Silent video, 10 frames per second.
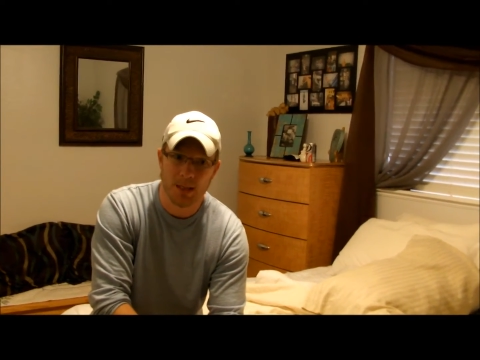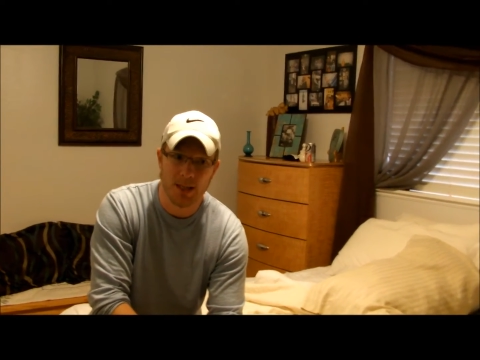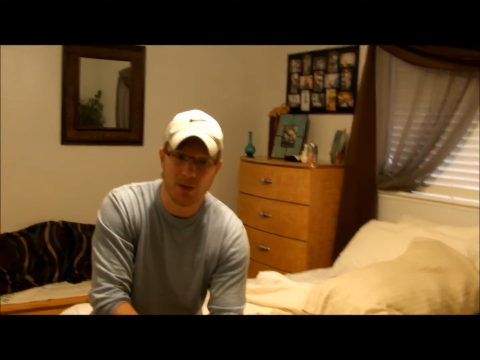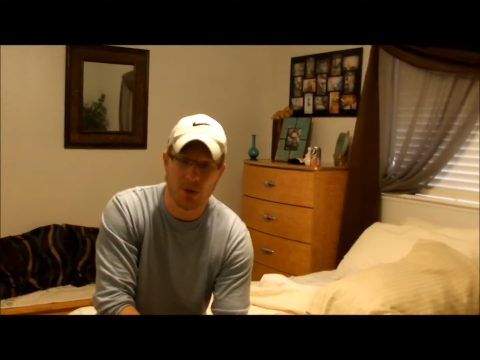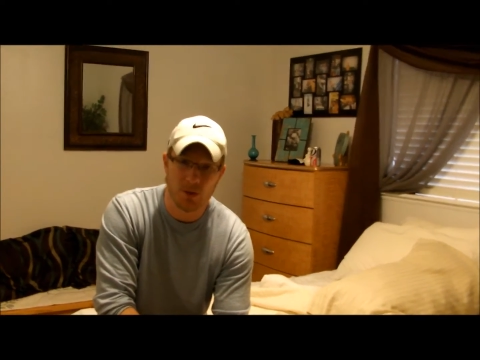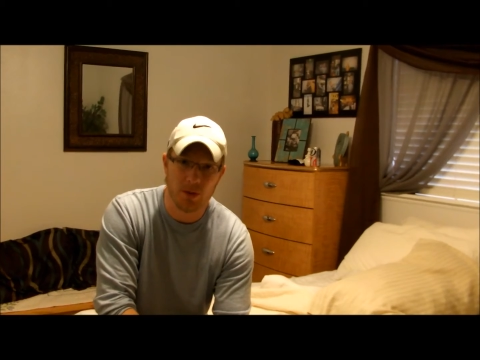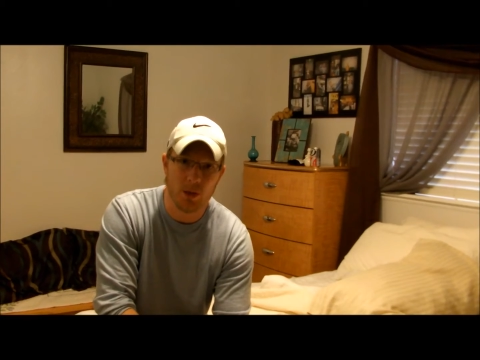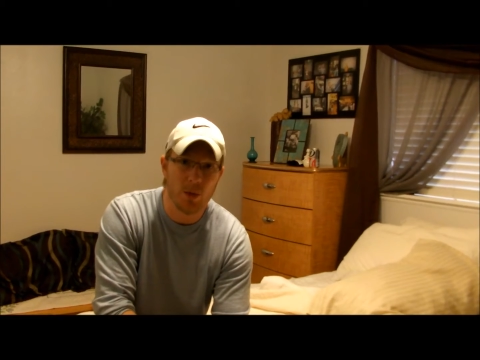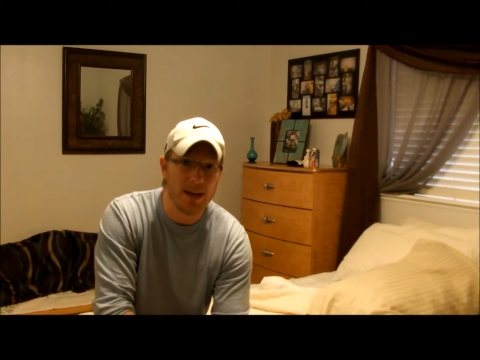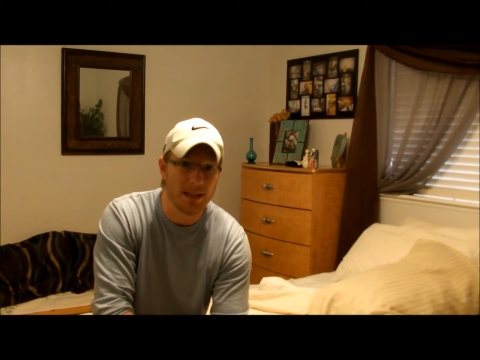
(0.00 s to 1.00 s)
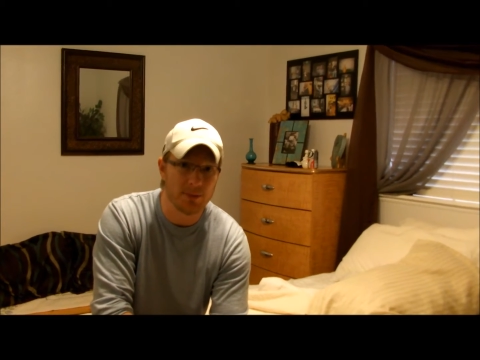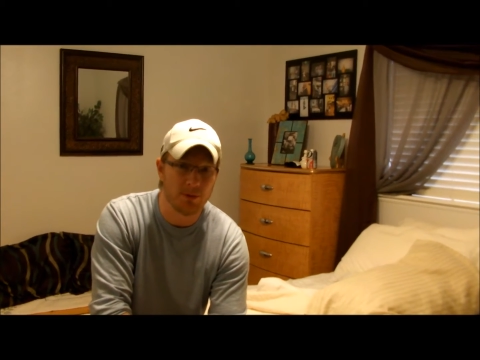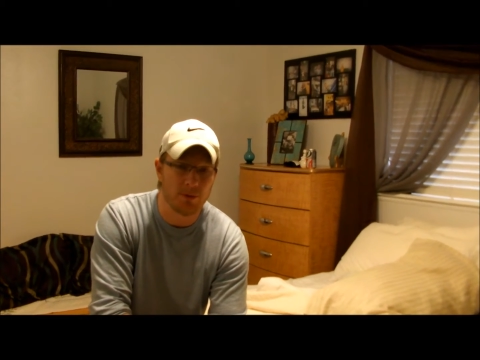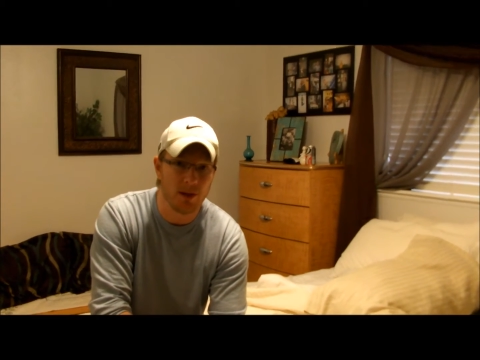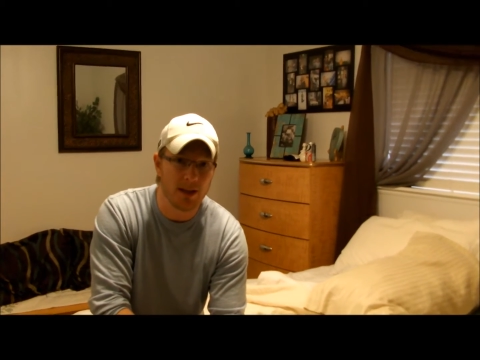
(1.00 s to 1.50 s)
It took 3 weeks
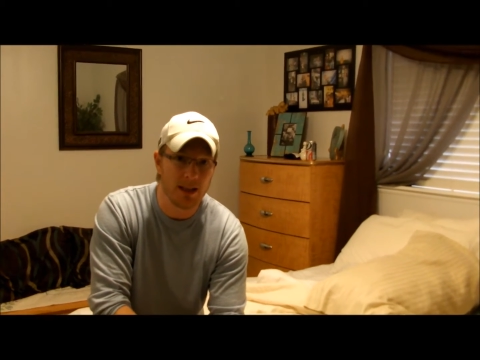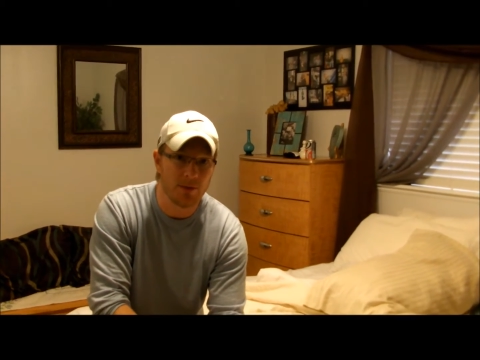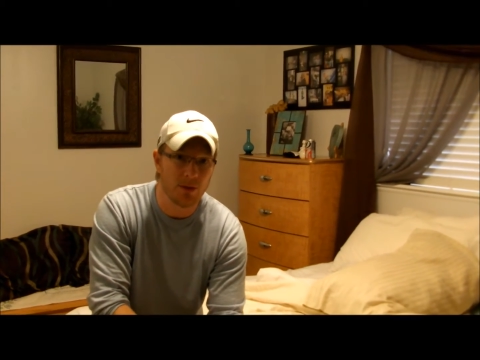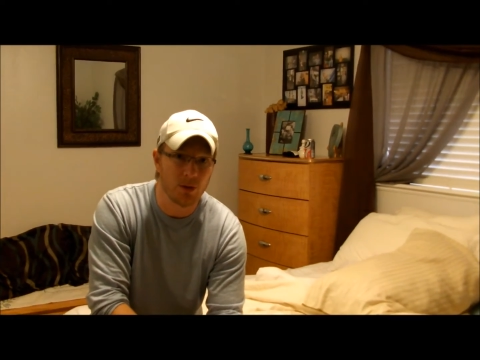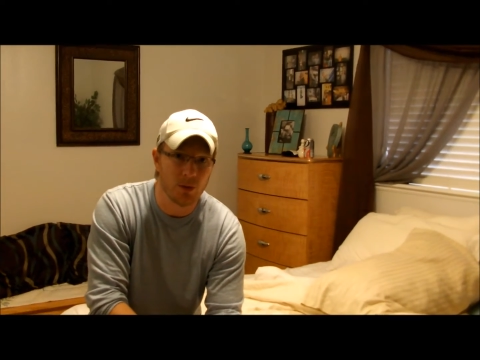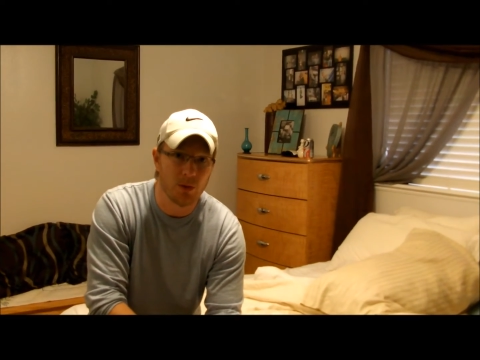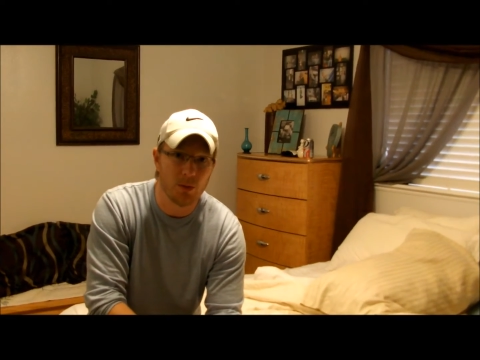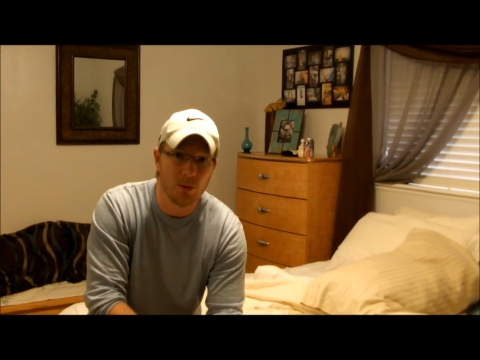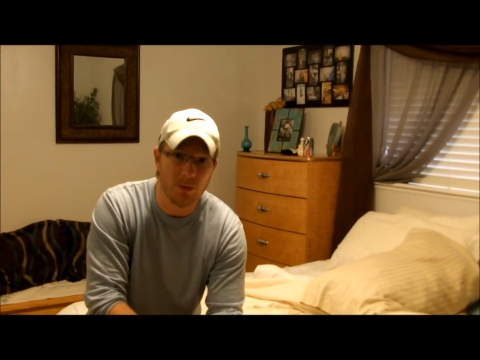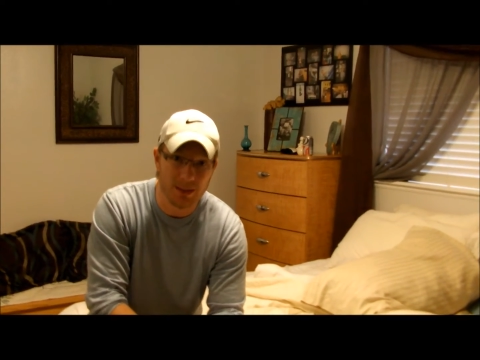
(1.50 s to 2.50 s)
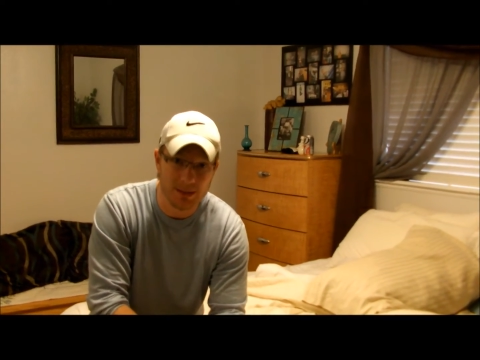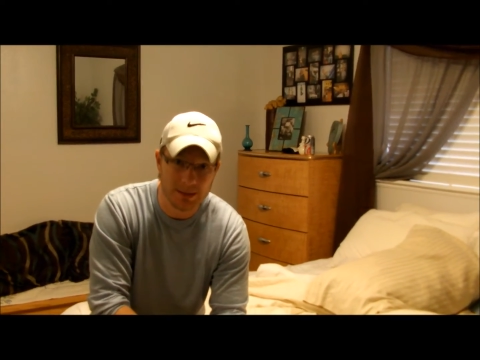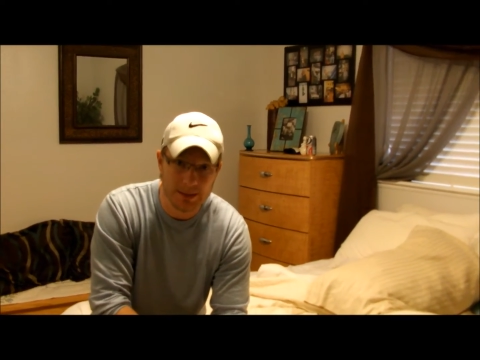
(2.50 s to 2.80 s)
before I could even go to the movies